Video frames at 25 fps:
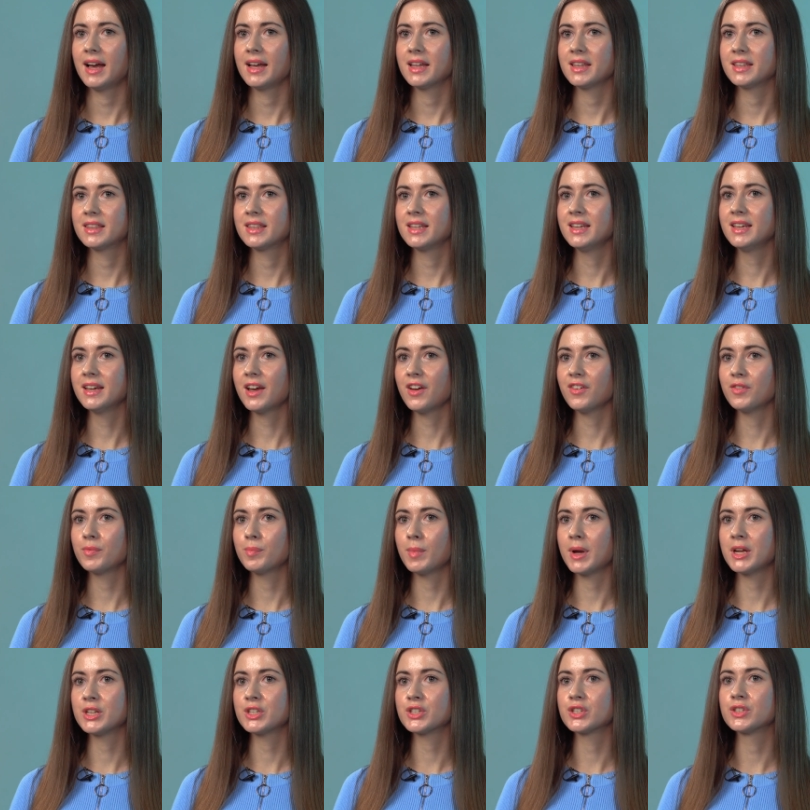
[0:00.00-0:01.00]
I think I've
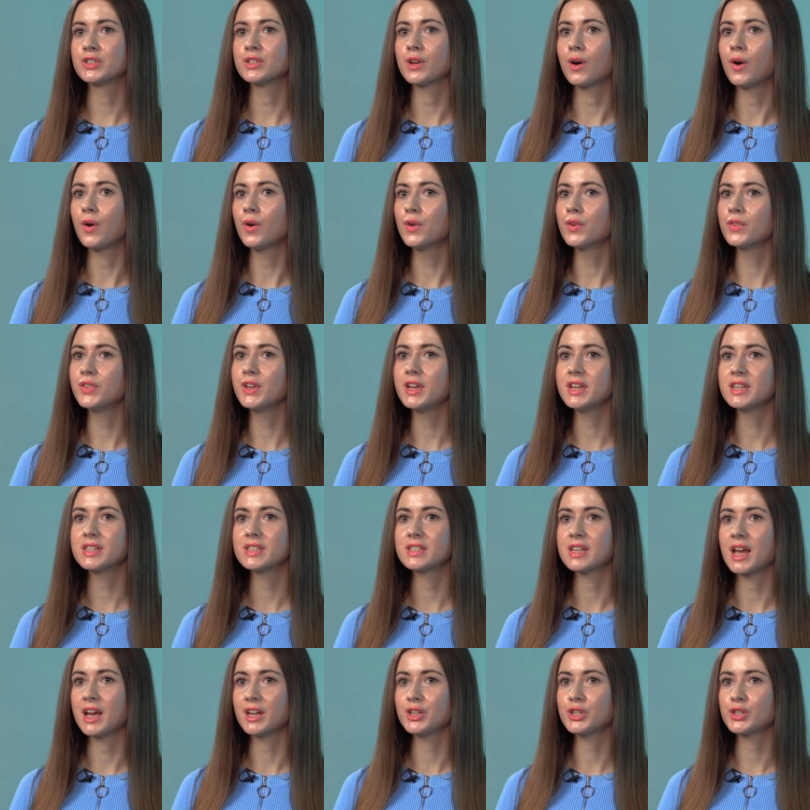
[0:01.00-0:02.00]
mentioned all the
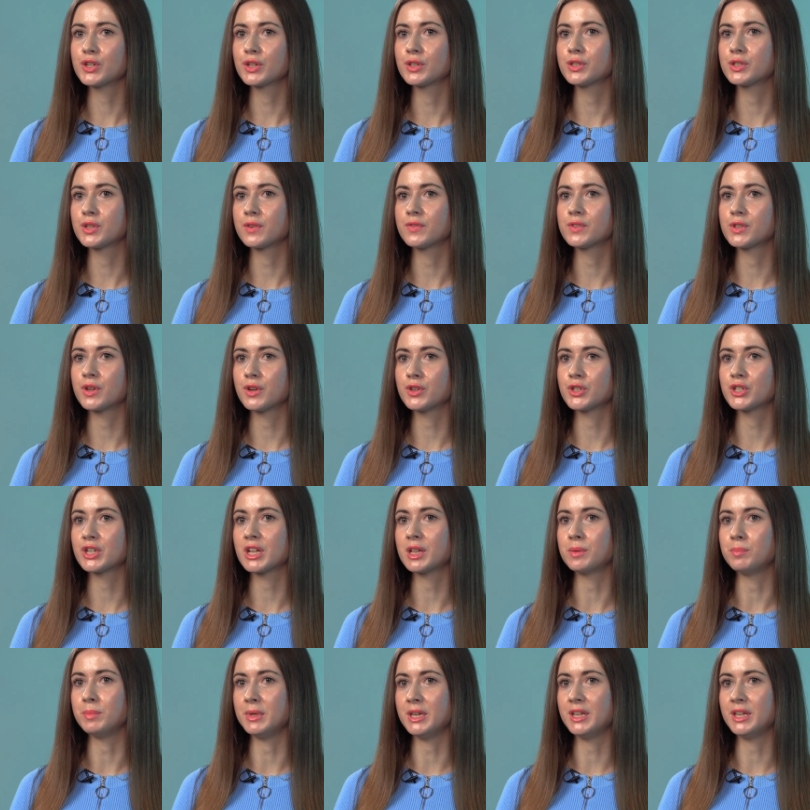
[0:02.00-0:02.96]
essentials of social